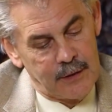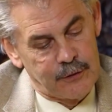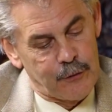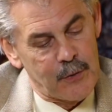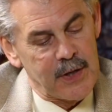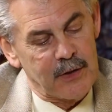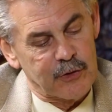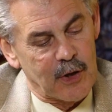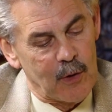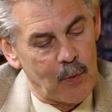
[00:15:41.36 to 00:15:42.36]
3 years
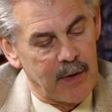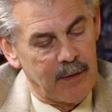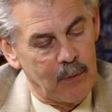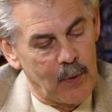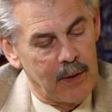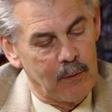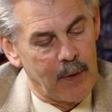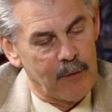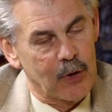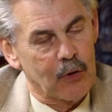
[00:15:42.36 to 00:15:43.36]
ago we
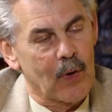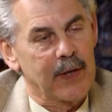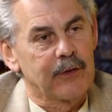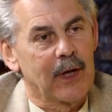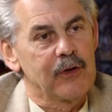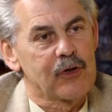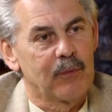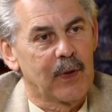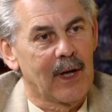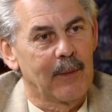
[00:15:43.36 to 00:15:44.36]
were in great danger of
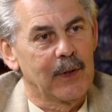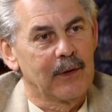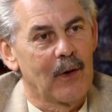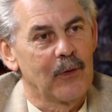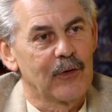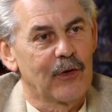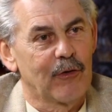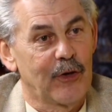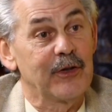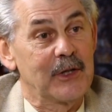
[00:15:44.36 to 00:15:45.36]
becoming known as the
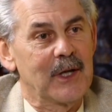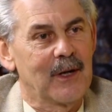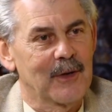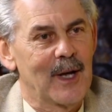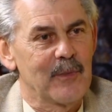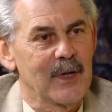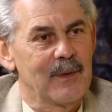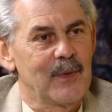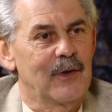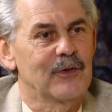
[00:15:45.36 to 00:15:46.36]
city car company
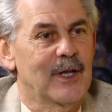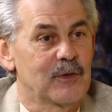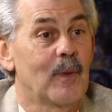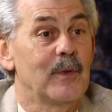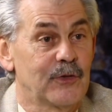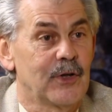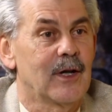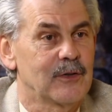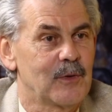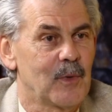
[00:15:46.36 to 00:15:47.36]
because that's what we
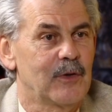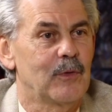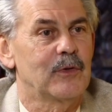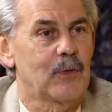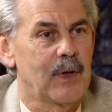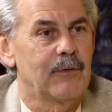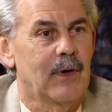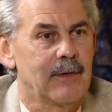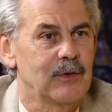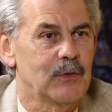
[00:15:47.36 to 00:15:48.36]
started with
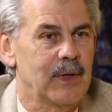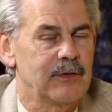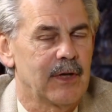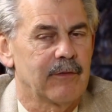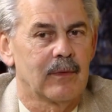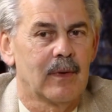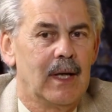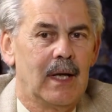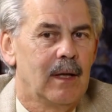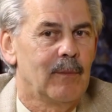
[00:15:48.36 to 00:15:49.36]
25 and 27.
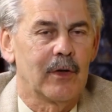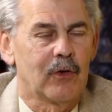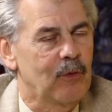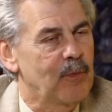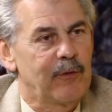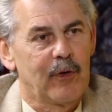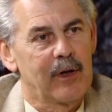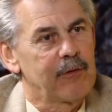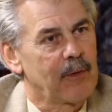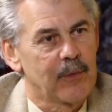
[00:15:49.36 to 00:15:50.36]
But it couldn't be
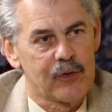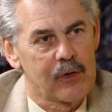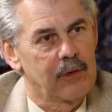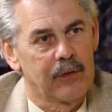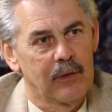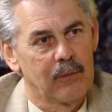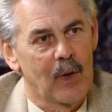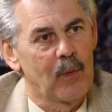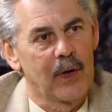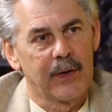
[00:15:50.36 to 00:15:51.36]
further from the truth.
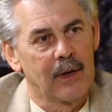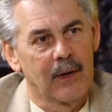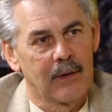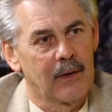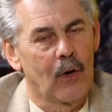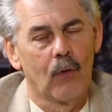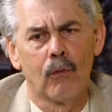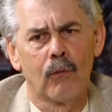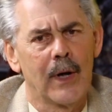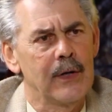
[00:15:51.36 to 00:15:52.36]
We're working on a whole
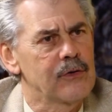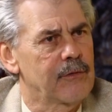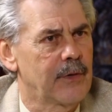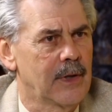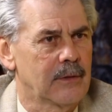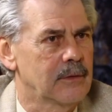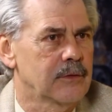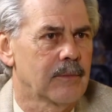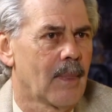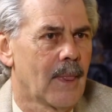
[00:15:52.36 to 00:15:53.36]
range of
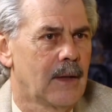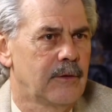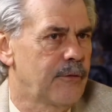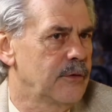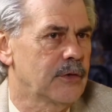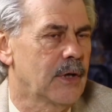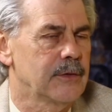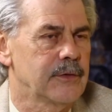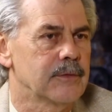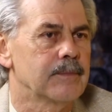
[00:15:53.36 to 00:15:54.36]
vehicles, different
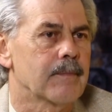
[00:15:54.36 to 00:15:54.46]
sizes.